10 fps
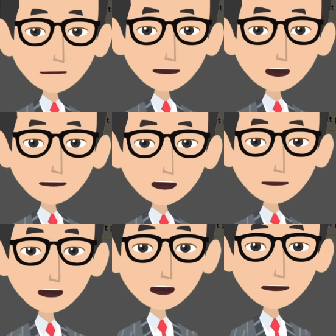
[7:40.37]
resultant
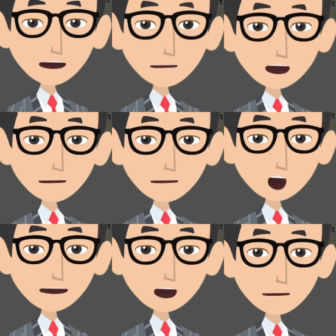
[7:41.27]
changes to the scope
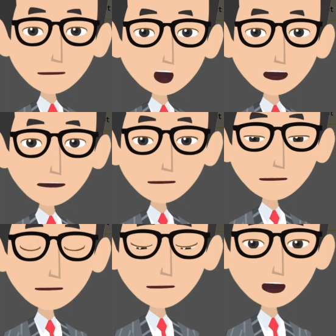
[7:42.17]
baseline
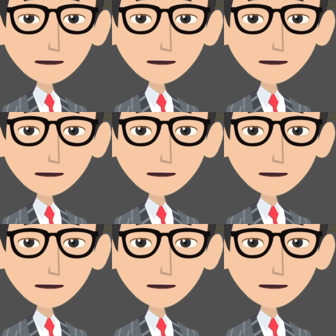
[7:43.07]
are